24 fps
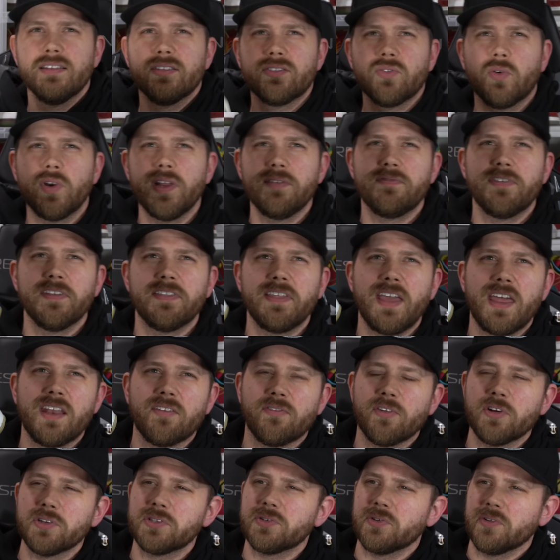25th
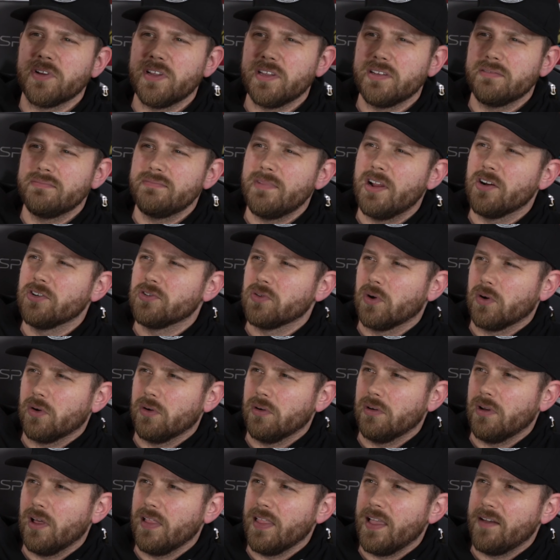anniversary Air
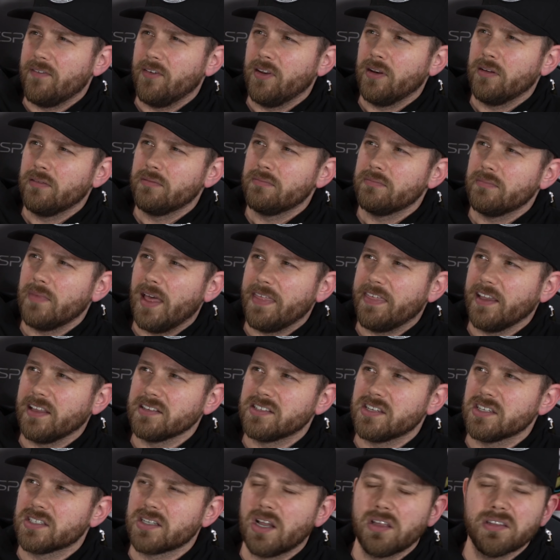Jordan 11. I think
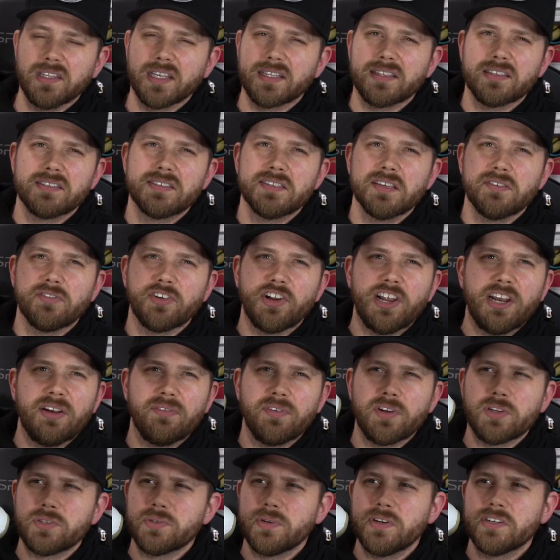it's just called like the silver
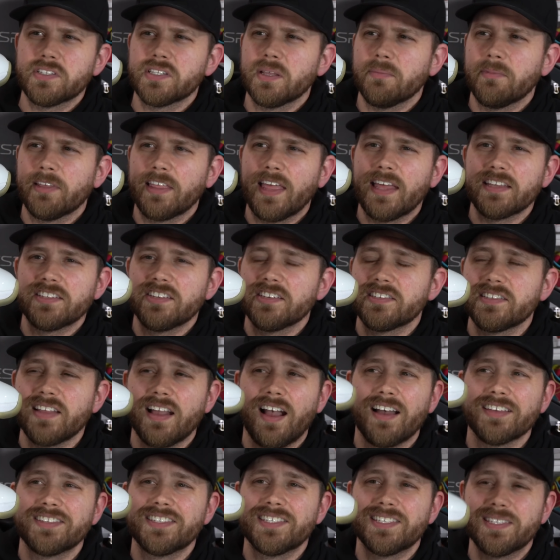anniversary or something like that. It's just
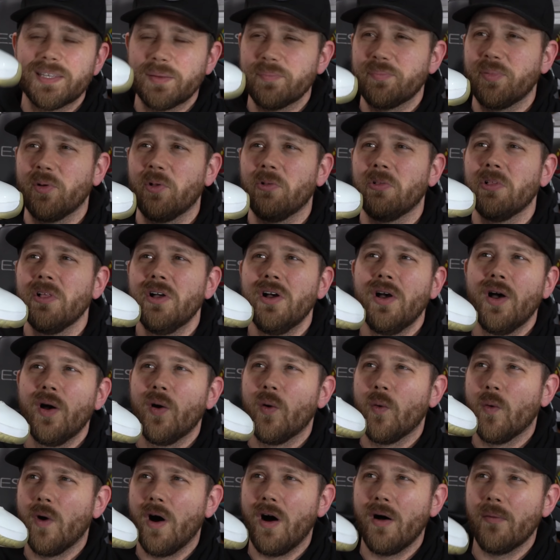a simple,
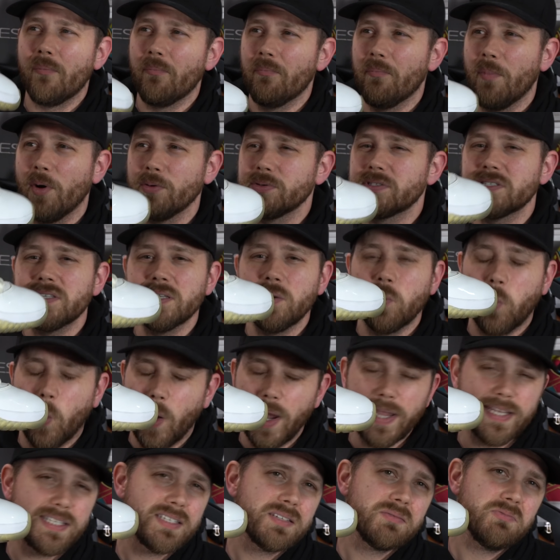mostly
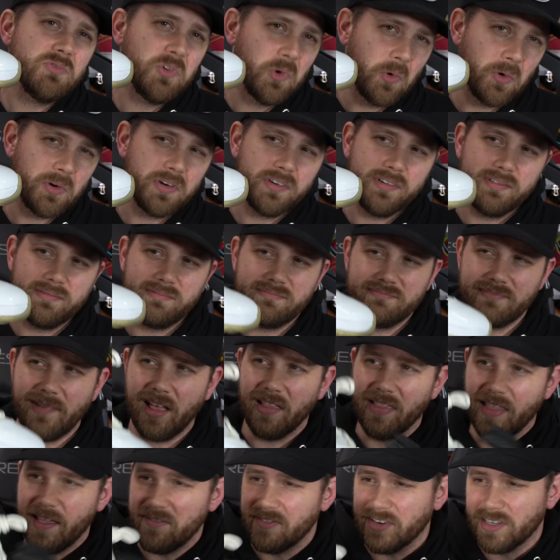white Jordan
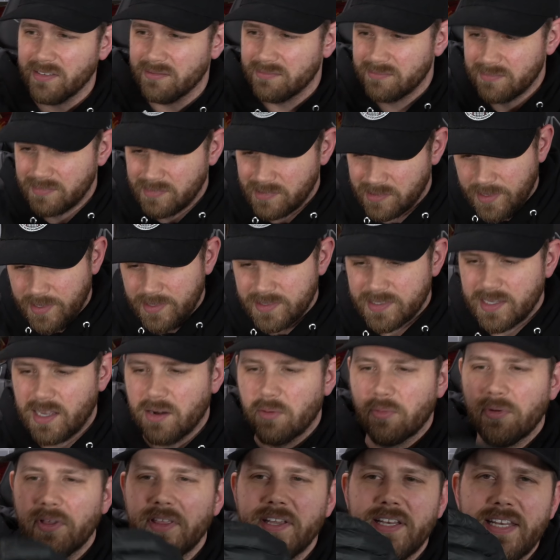11. It's got
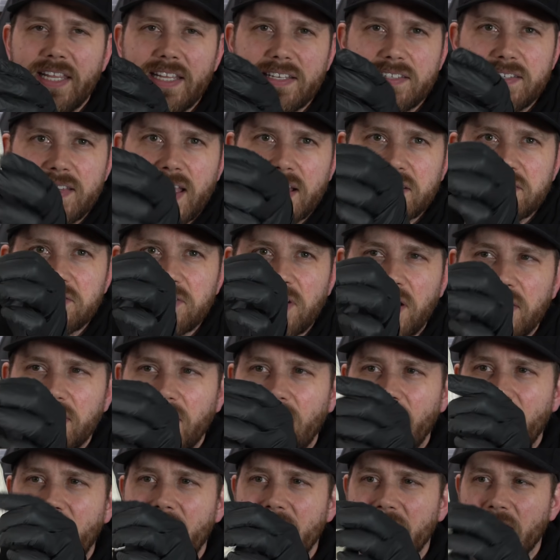a really neat texture on
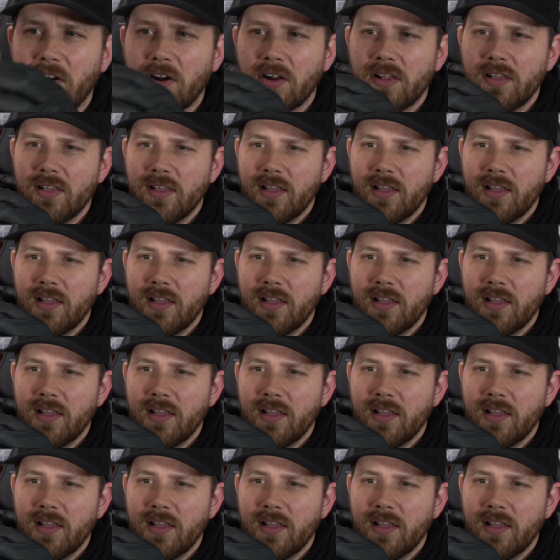the liner.